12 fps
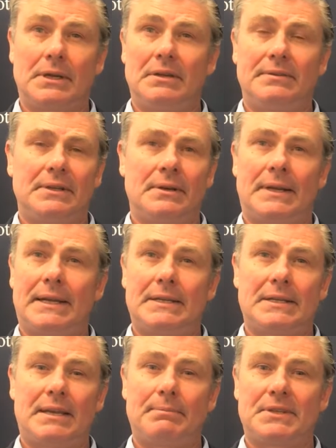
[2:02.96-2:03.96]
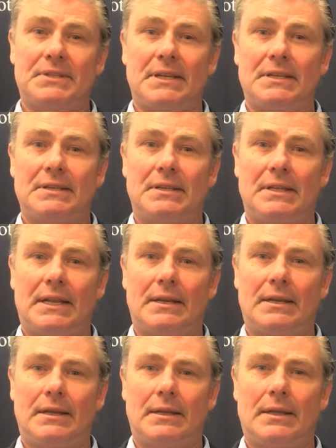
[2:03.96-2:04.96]
Gove, who got 18%, and
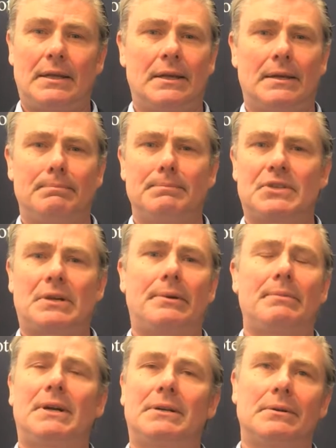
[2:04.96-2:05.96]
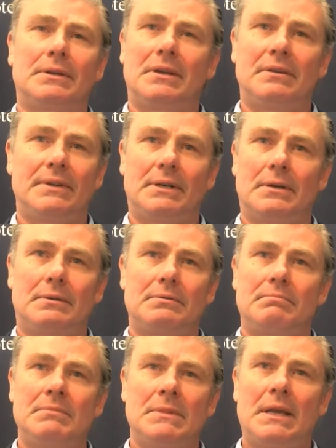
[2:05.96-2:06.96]
then, Michael Gove, who got
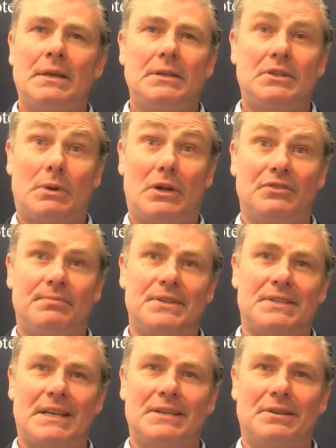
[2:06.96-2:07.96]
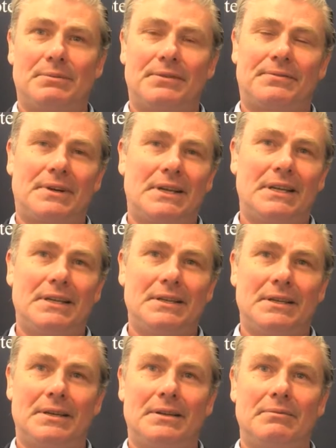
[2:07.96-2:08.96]
12%, I'm afraid,
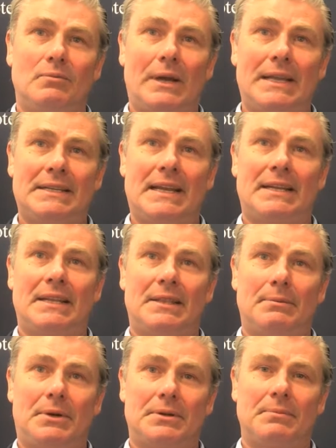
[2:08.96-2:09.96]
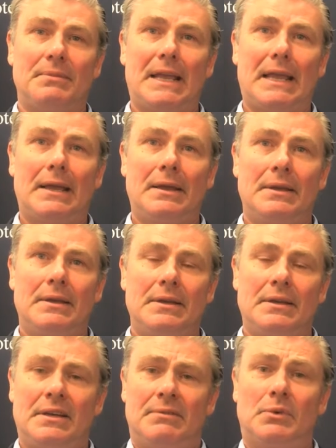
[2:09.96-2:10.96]
way down in the bottom there,
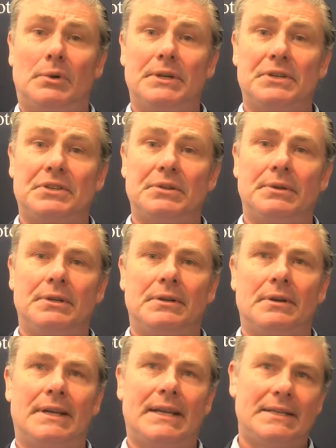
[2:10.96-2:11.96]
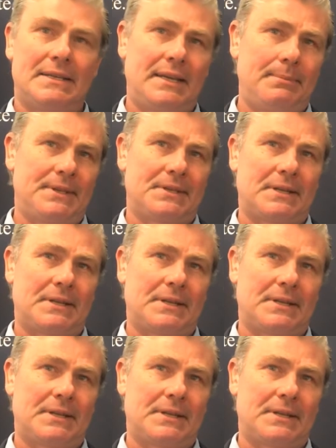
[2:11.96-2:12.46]
and Rory Stewart, who got 18%.